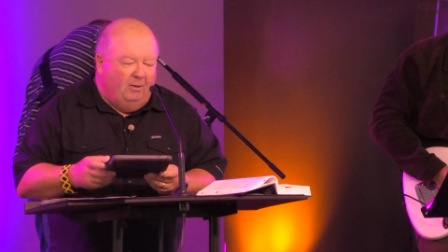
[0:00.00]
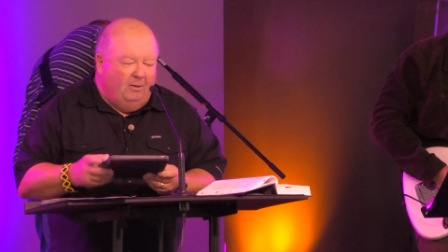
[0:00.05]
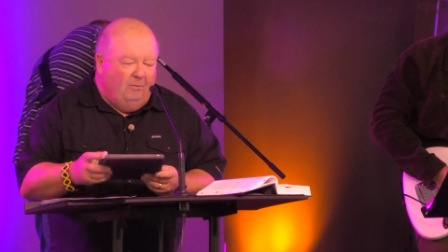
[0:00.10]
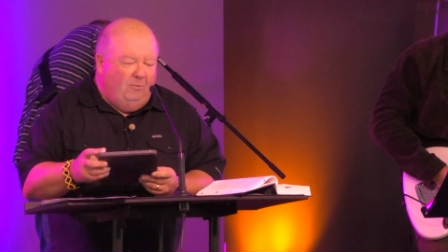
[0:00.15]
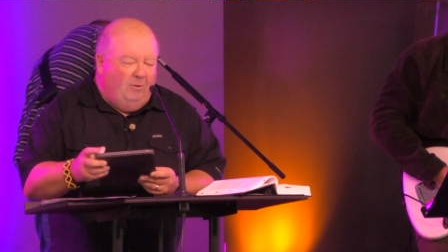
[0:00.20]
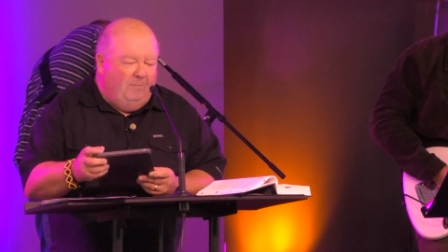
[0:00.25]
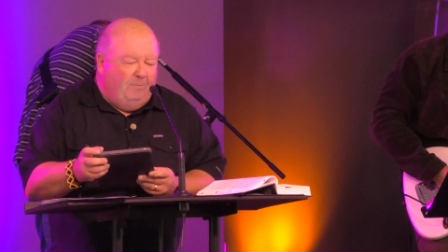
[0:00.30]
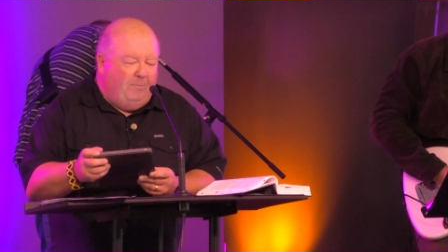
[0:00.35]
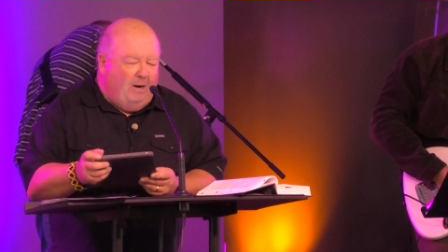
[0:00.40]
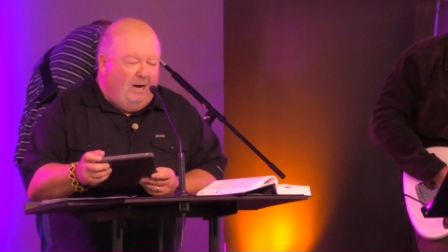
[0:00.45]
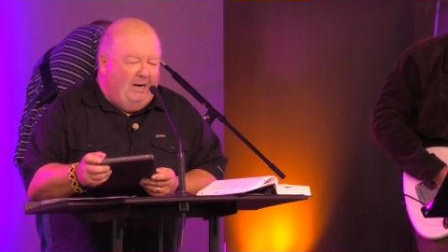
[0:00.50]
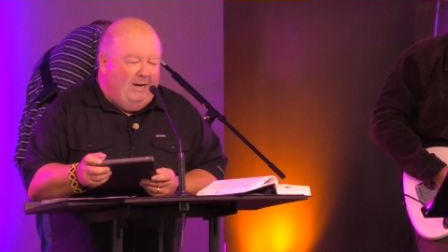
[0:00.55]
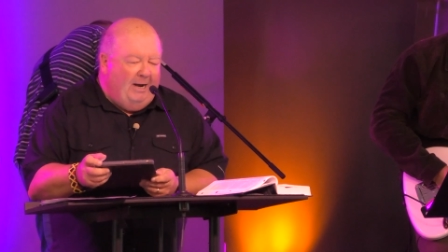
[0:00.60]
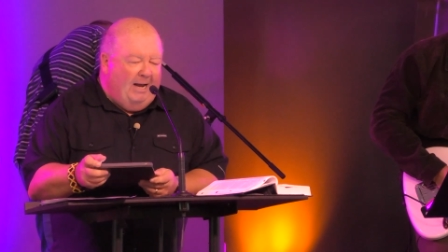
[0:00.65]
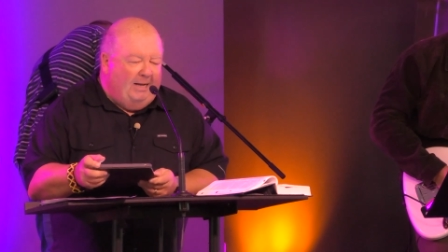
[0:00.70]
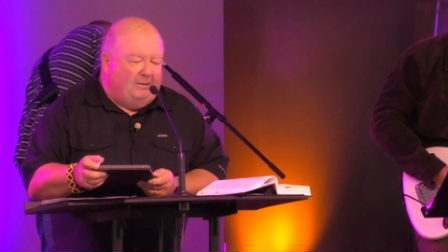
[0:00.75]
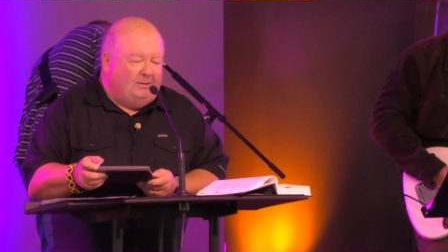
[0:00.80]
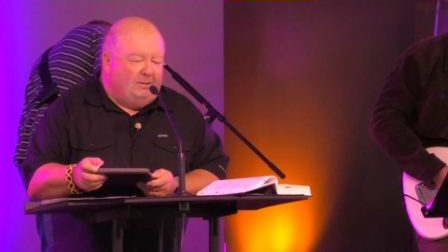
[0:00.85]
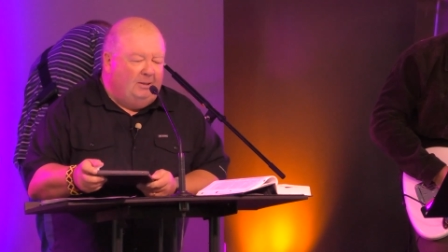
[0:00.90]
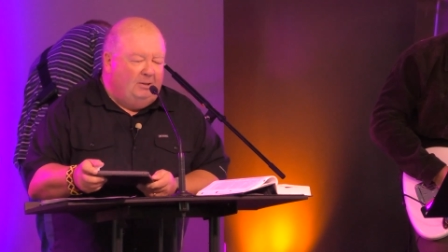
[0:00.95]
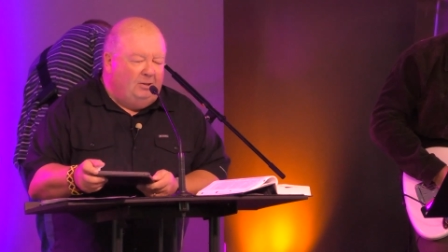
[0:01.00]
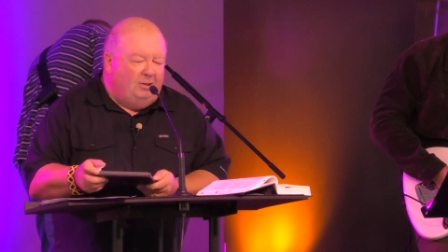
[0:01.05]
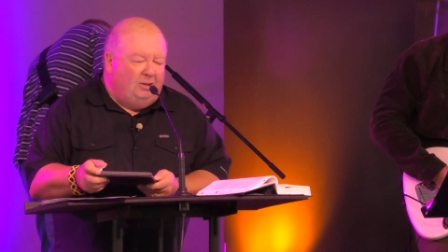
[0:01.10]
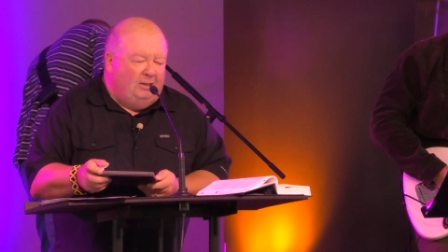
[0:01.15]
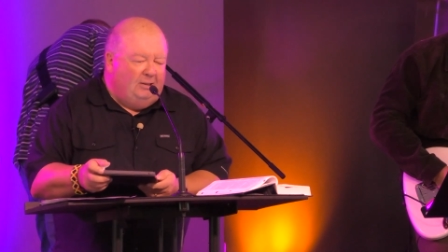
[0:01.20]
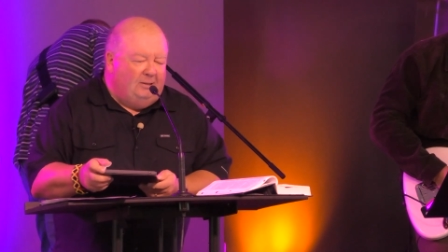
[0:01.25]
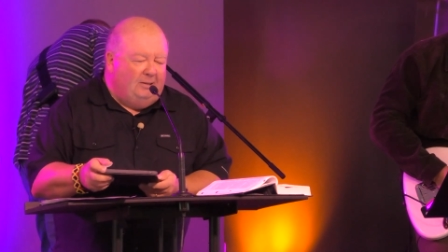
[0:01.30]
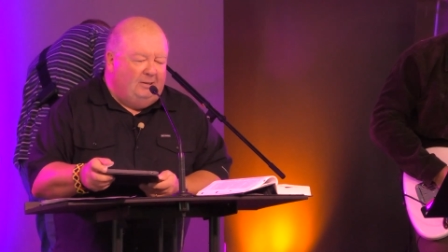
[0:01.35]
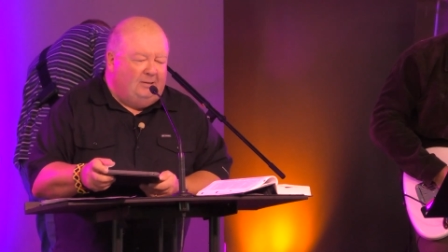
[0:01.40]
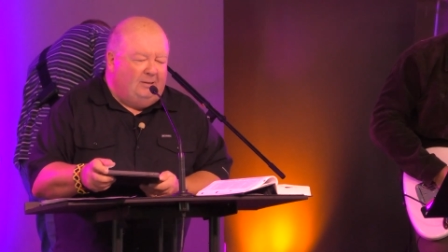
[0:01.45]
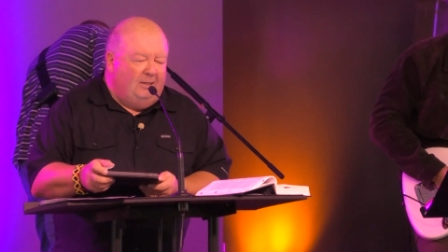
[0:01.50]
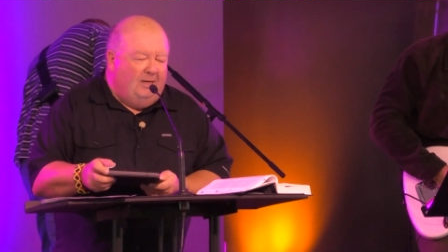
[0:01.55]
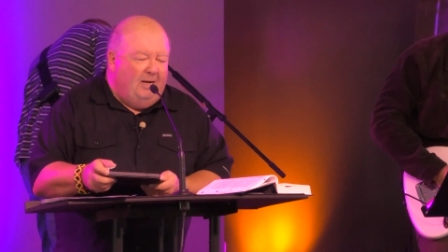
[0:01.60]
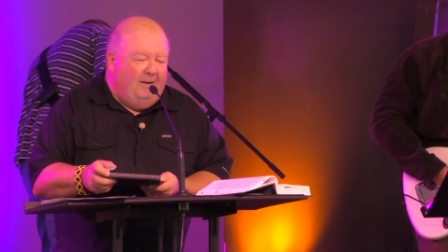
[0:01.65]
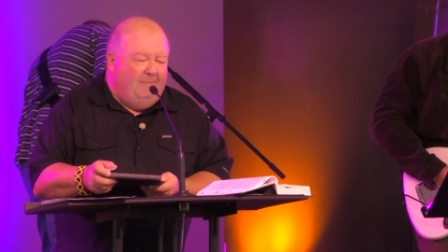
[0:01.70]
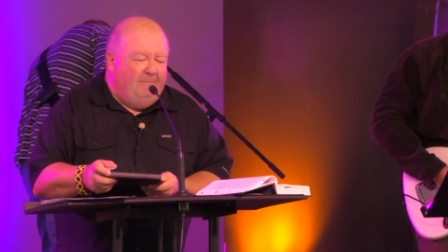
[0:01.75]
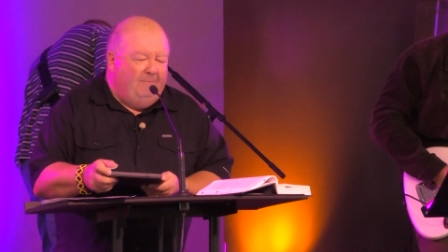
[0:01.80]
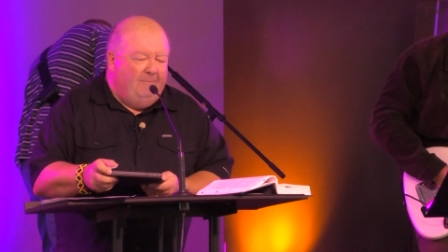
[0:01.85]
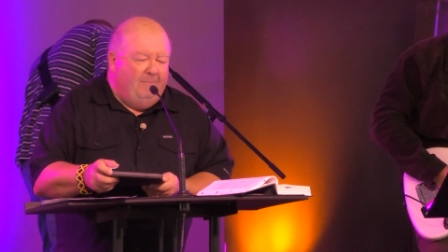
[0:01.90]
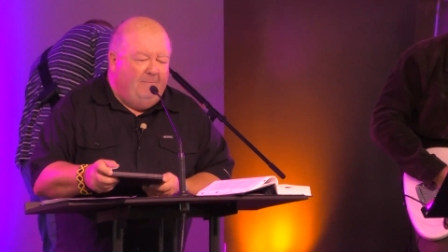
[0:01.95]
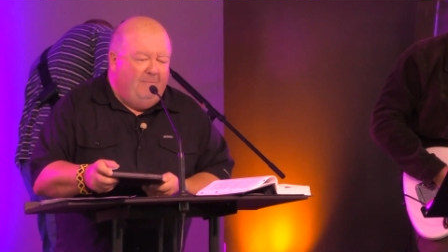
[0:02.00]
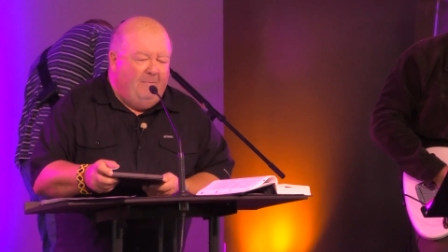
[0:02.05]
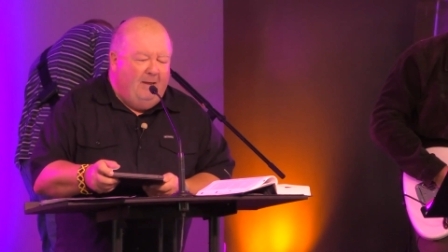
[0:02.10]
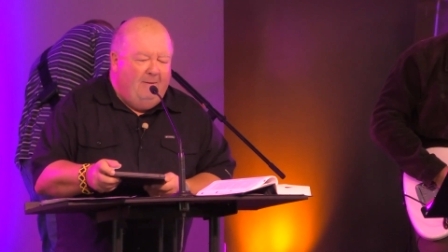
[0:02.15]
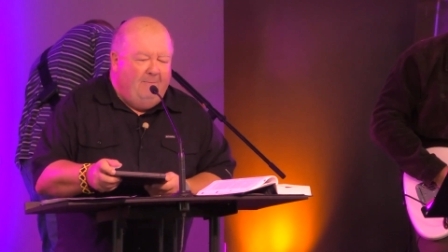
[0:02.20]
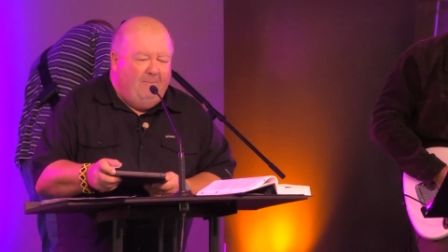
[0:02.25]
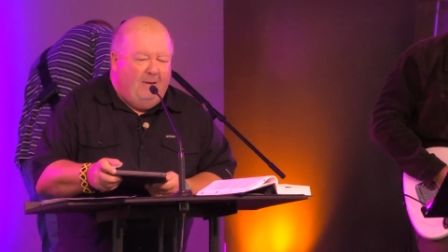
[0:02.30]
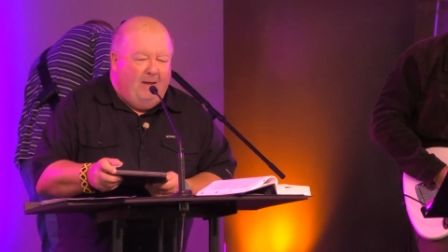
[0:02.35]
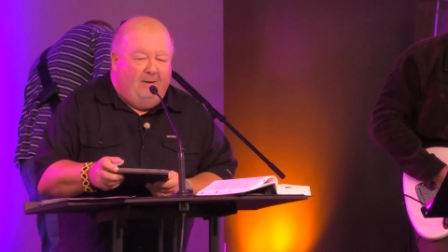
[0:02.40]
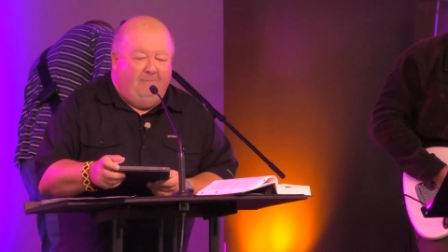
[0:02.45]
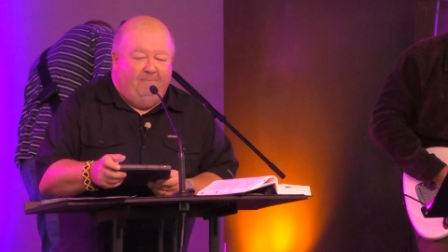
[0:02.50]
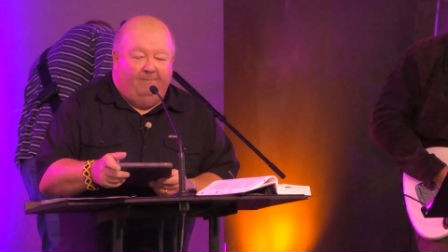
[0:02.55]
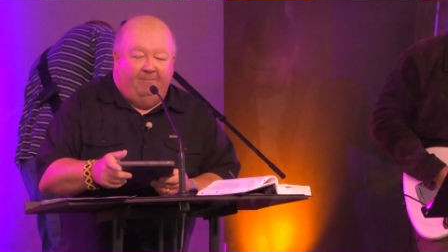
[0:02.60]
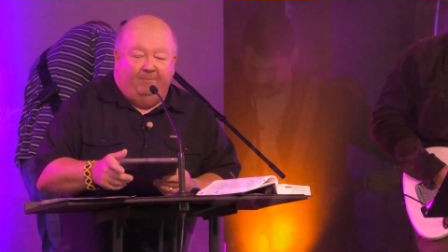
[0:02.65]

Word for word: We pray and ask in Jesus' name. Amen.